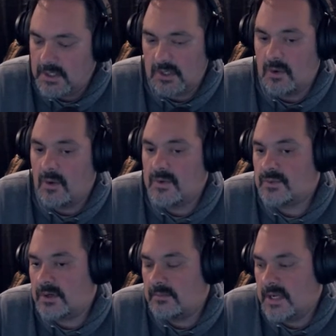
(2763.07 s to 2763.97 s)
you
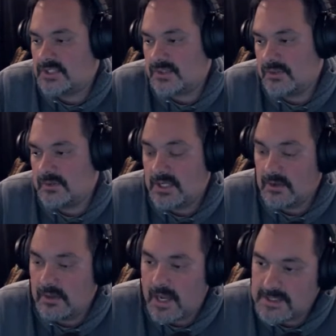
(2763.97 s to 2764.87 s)
always want to make sure that
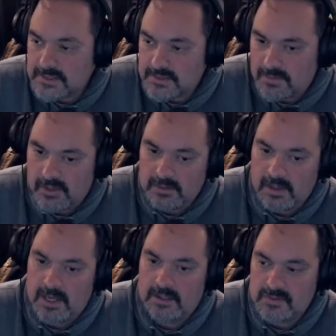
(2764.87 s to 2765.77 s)
your license plate
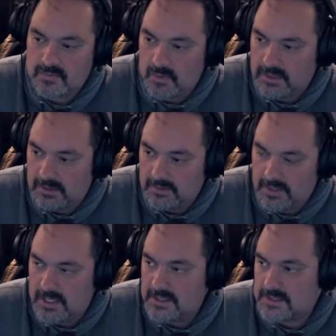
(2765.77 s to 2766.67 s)
light is working.
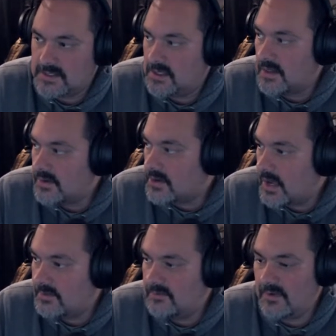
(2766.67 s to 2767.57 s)
That is another
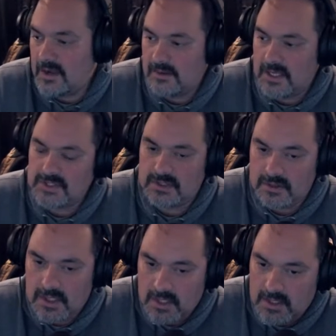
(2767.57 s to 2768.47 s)
common
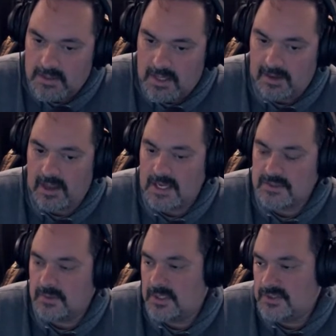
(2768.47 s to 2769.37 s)
violation that
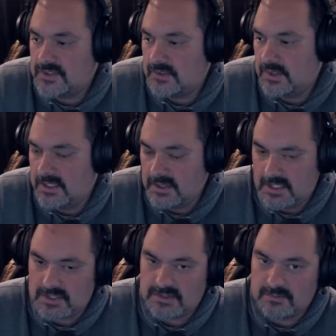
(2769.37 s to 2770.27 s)
guys run into in
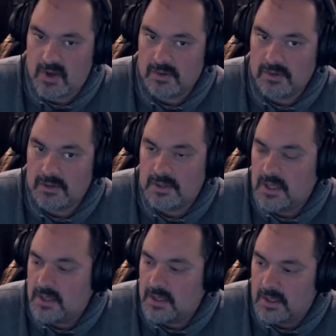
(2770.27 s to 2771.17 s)
these smaller.
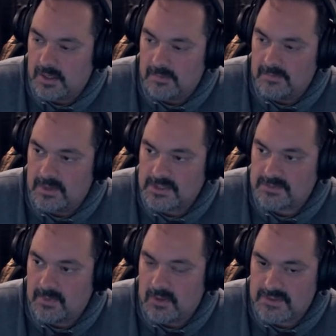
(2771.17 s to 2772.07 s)
Um, uh,
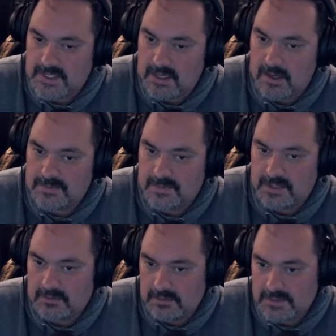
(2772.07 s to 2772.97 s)
smaller setups
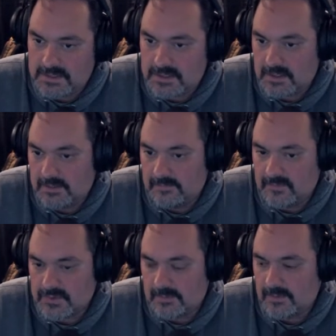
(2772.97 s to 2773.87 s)
because um,
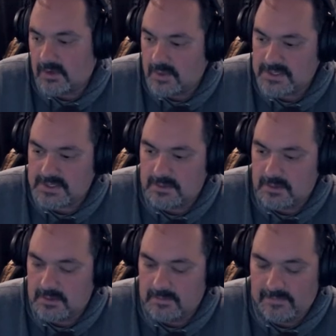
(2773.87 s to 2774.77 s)
for some odd reason
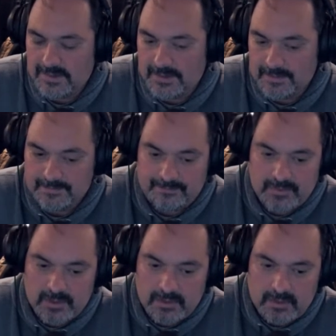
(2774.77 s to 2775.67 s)
the, the
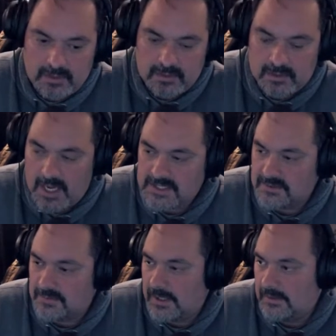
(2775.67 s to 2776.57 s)
the
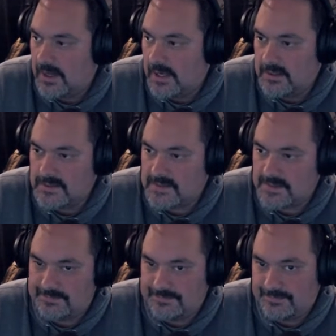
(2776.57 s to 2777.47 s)
license plate light is